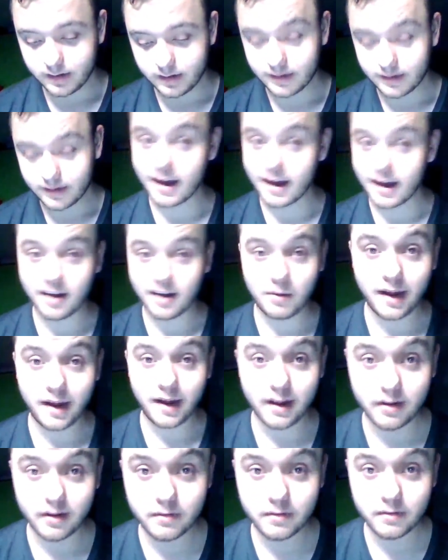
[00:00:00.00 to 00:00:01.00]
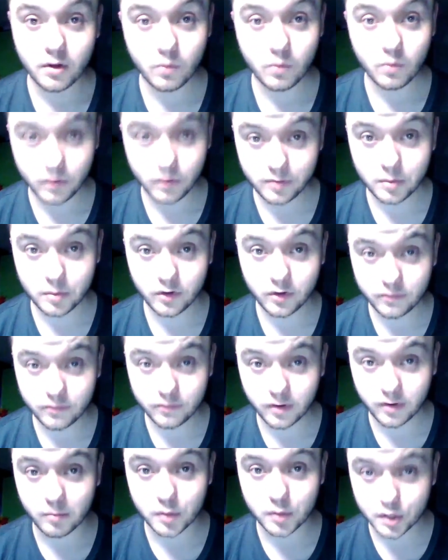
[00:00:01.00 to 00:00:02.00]
Now we have Whispers
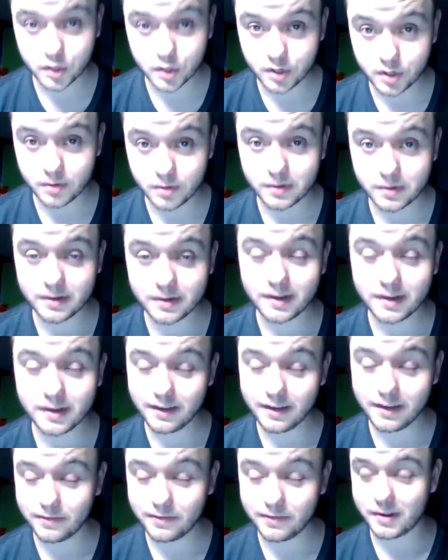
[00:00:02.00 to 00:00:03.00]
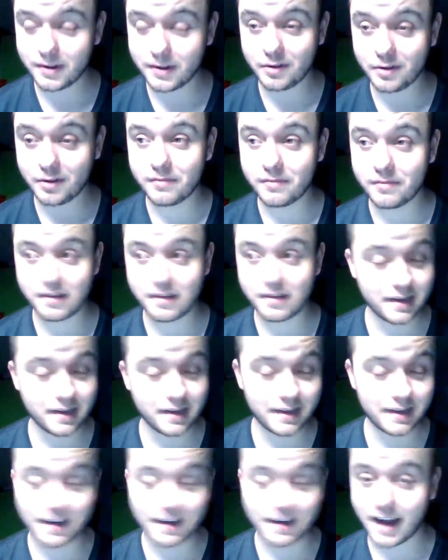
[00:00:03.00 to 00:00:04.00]
from Below. This film,
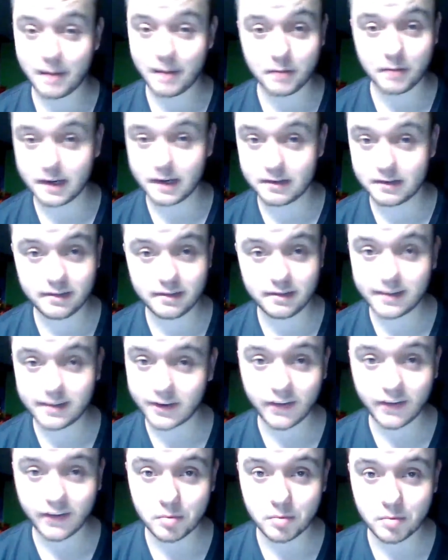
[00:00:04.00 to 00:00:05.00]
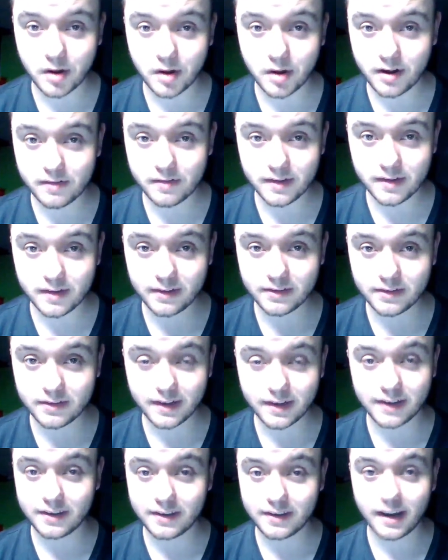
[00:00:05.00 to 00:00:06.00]
like, I'm insanely proud of this.
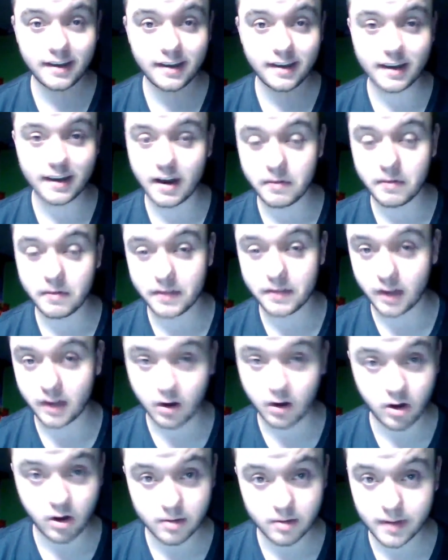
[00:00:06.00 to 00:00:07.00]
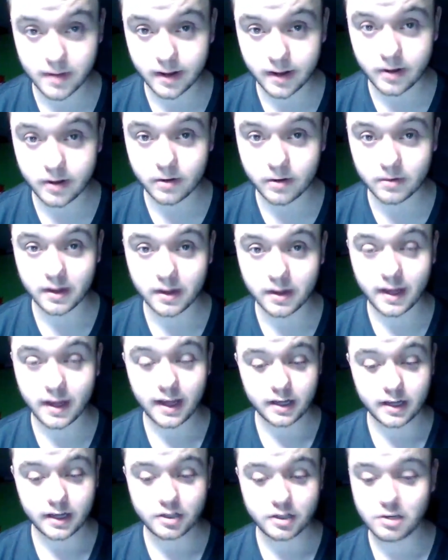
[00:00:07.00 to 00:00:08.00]
Like I said, I did everything on my own
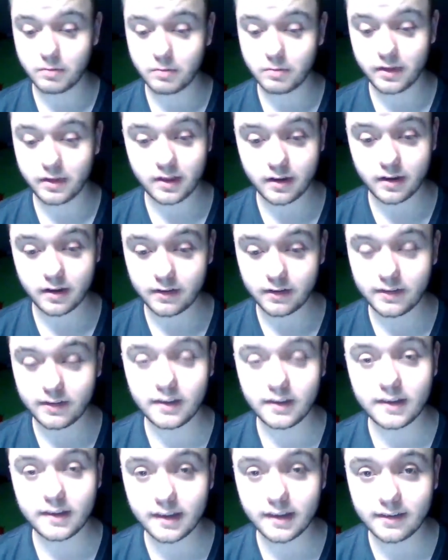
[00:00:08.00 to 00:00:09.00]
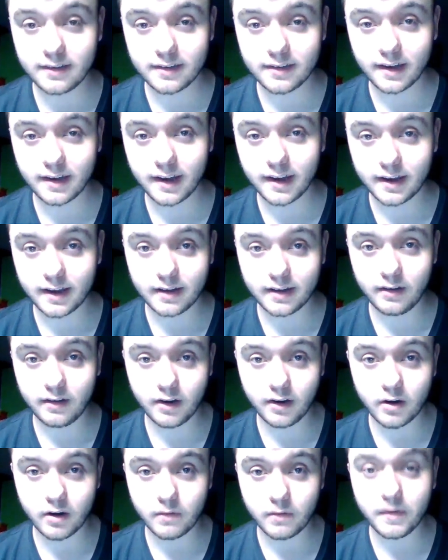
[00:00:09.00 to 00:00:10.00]
with the assistance and,
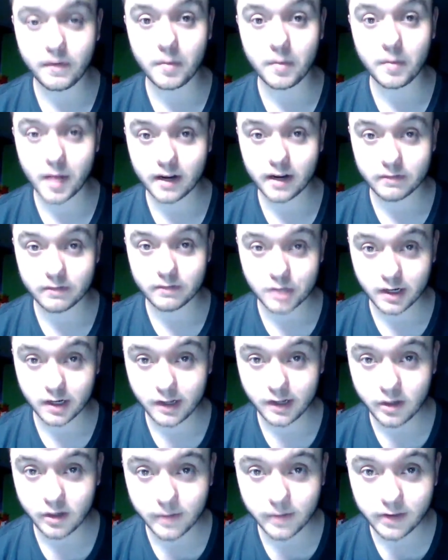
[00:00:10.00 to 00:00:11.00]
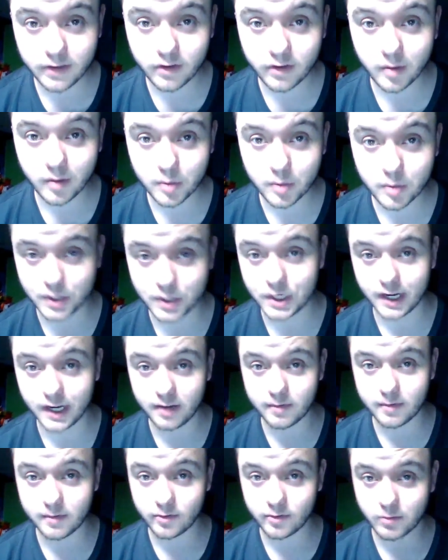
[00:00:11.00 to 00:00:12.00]
feedback of John Gilman, so I appreciate
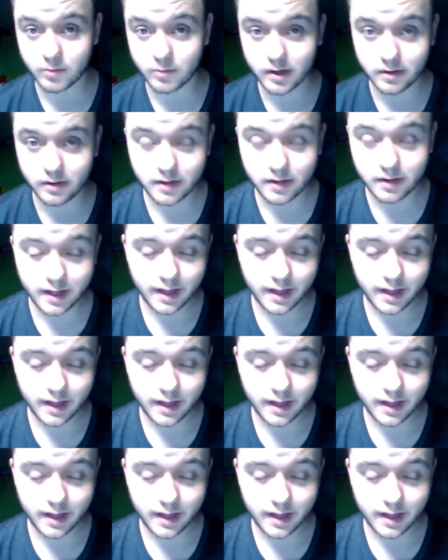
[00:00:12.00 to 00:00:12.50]
him as well.